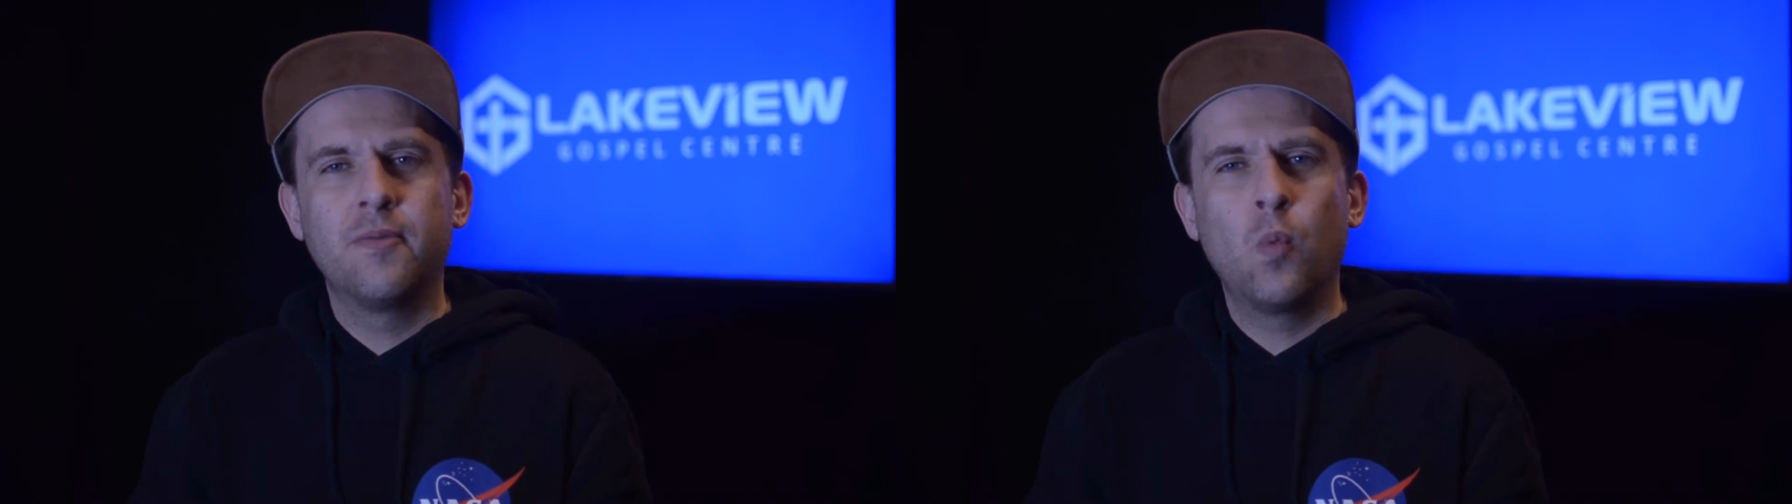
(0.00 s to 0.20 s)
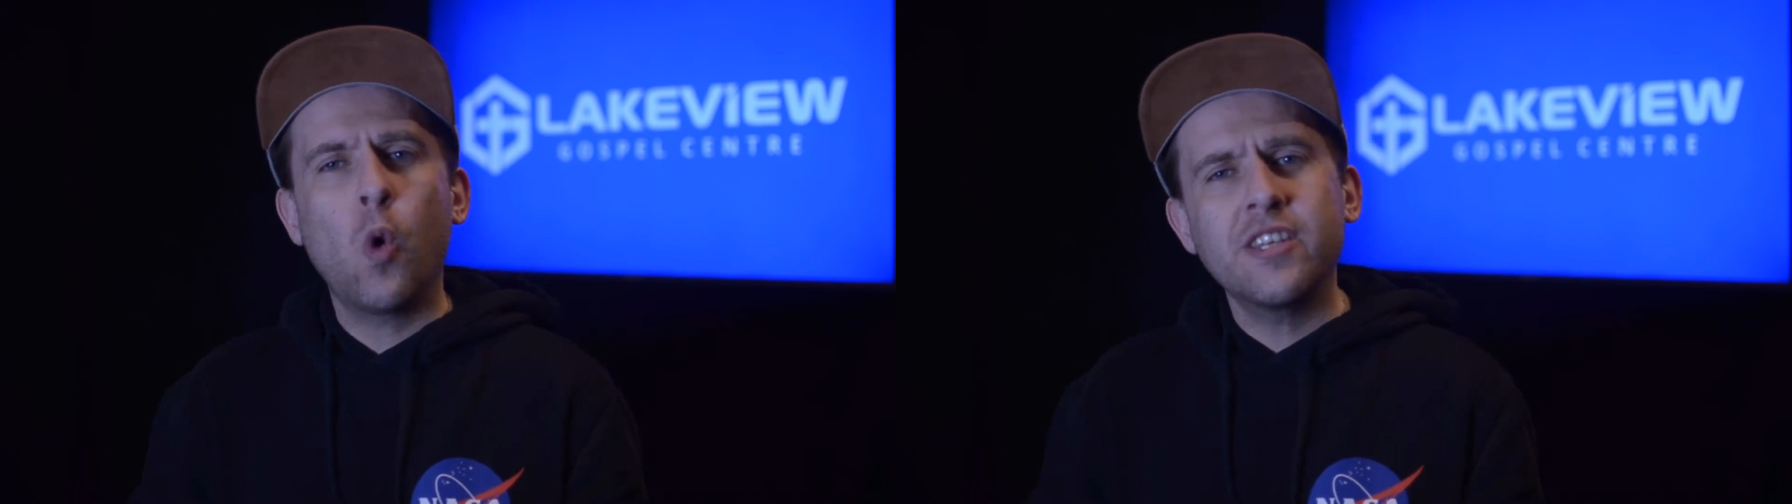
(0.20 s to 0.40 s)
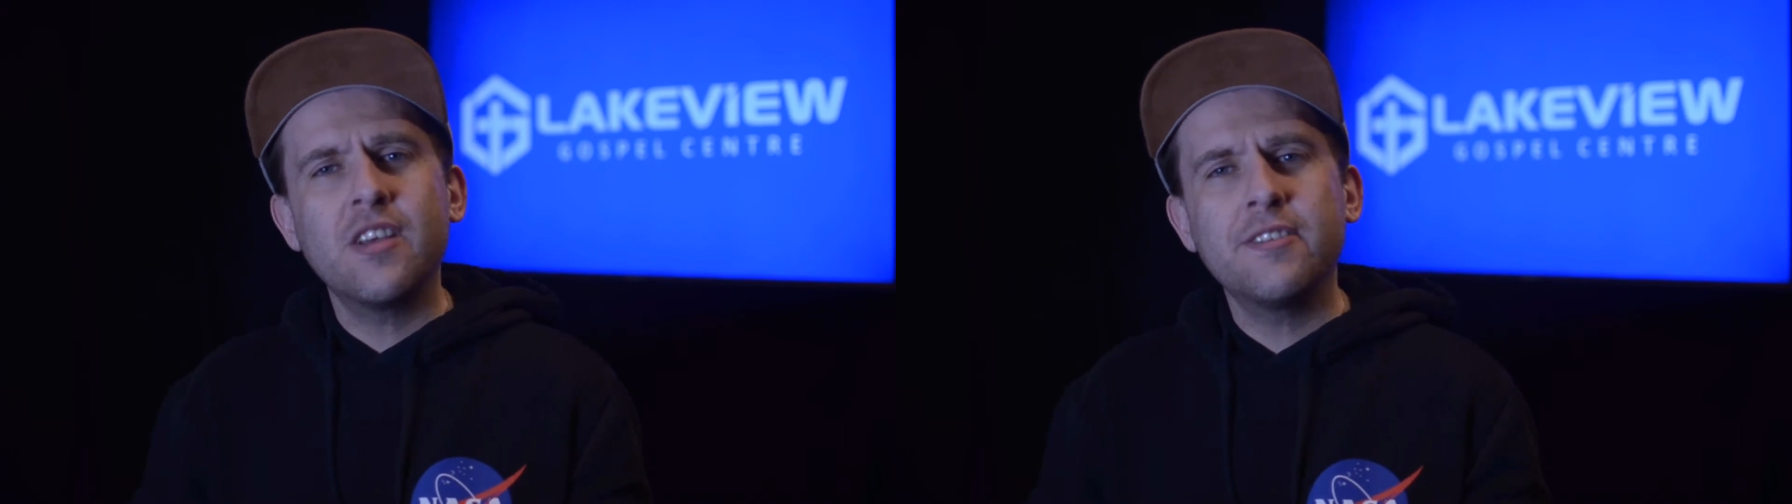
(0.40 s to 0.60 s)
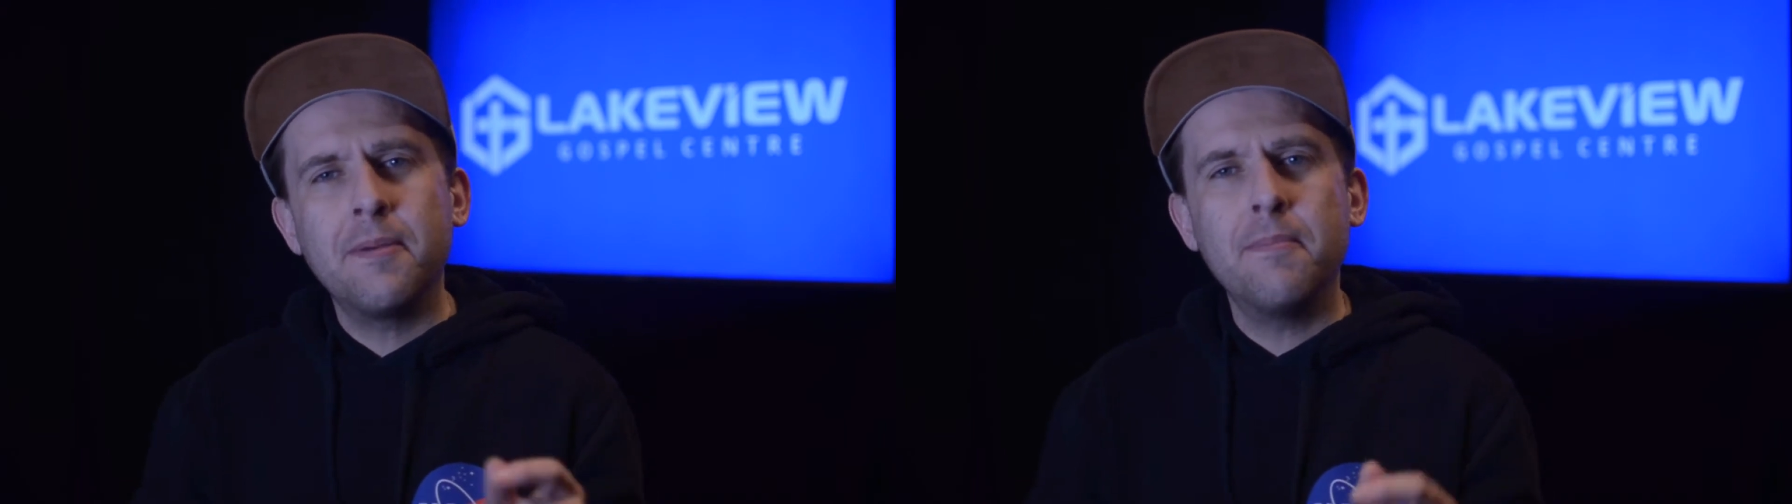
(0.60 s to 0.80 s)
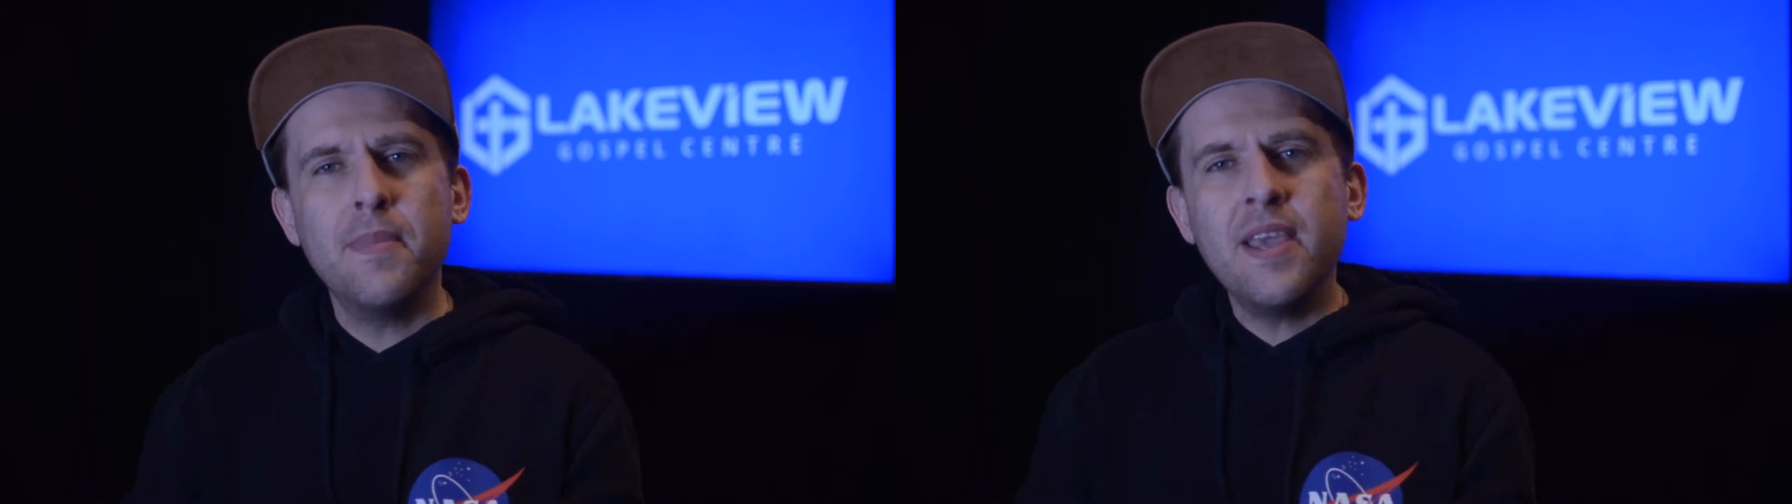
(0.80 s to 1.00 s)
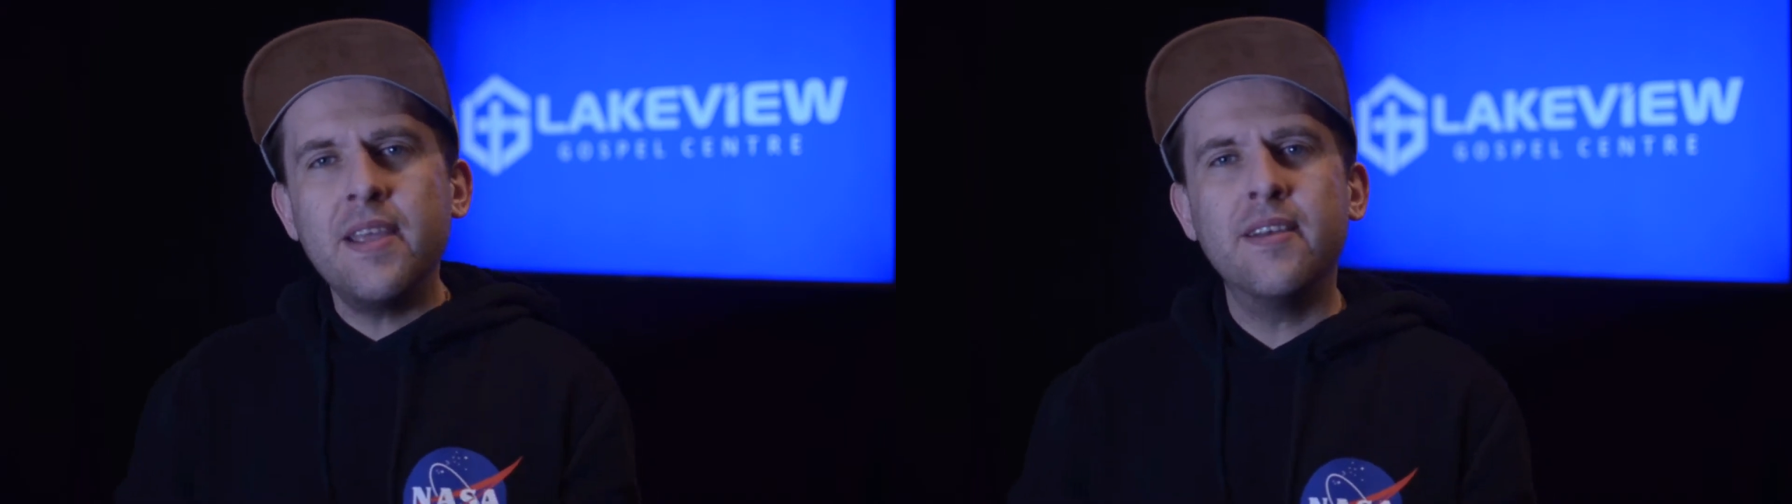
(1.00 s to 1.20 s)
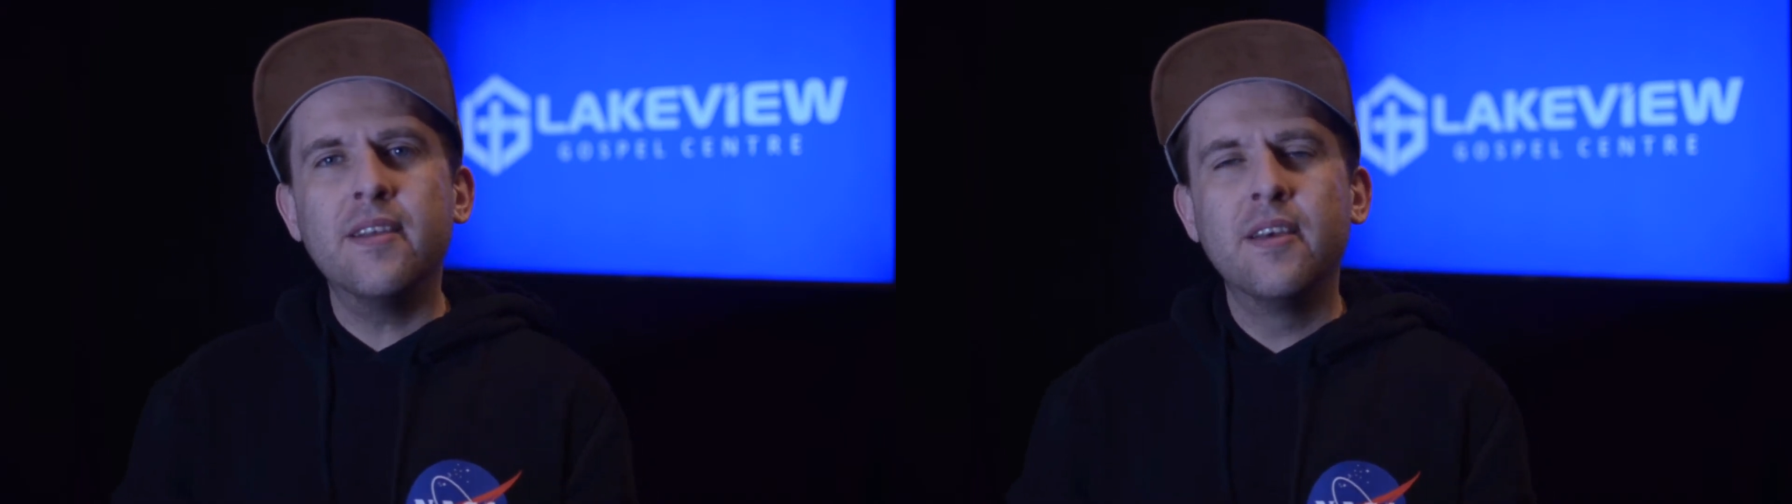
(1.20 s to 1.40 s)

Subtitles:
What does it mean